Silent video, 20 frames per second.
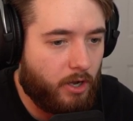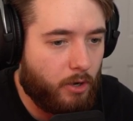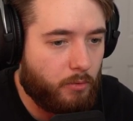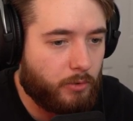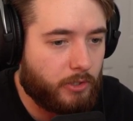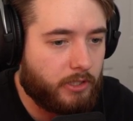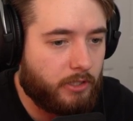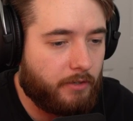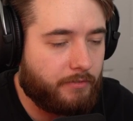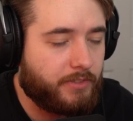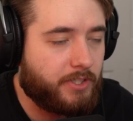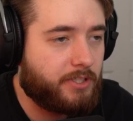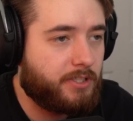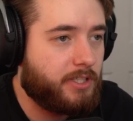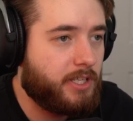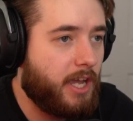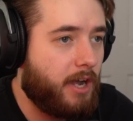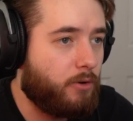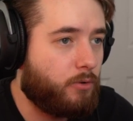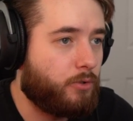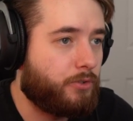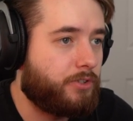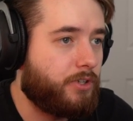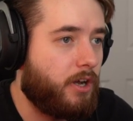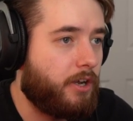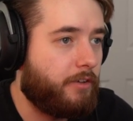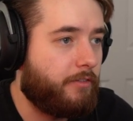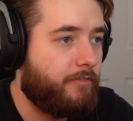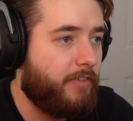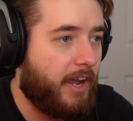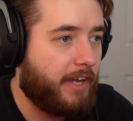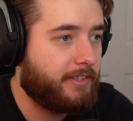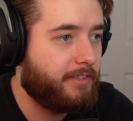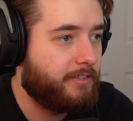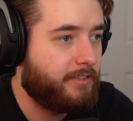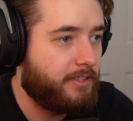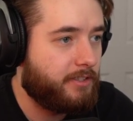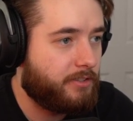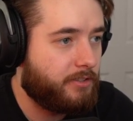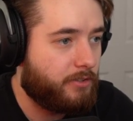I would love to see how Cortana
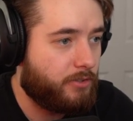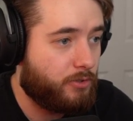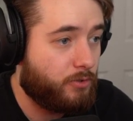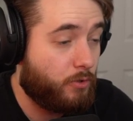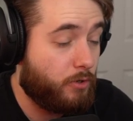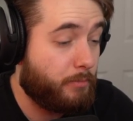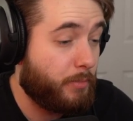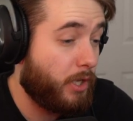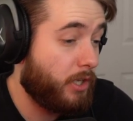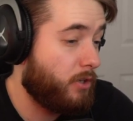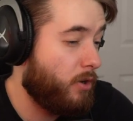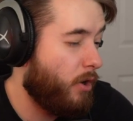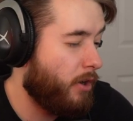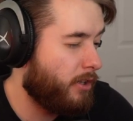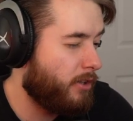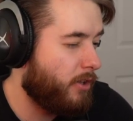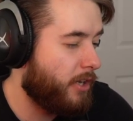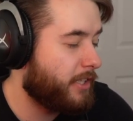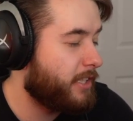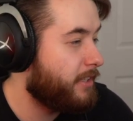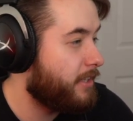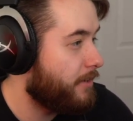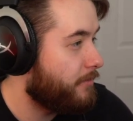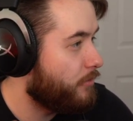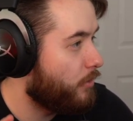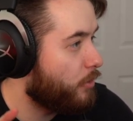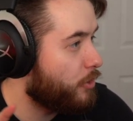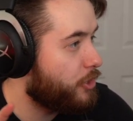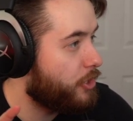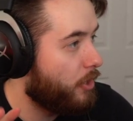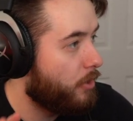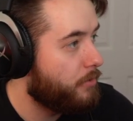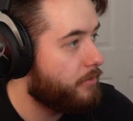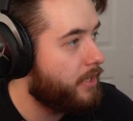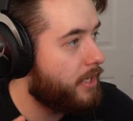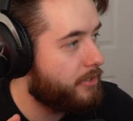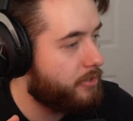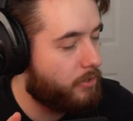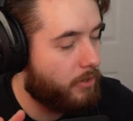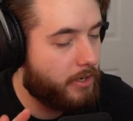factors into the story, but I kind of like that they've not shown
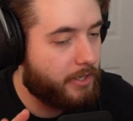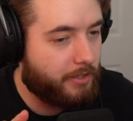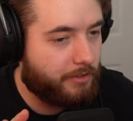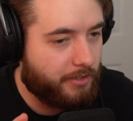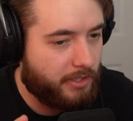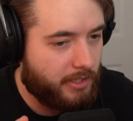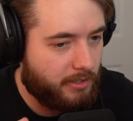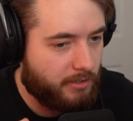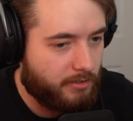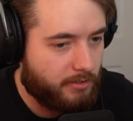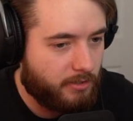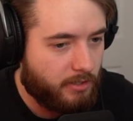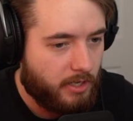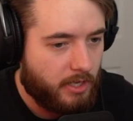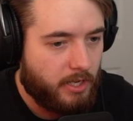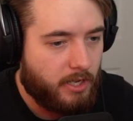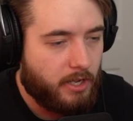that side of things.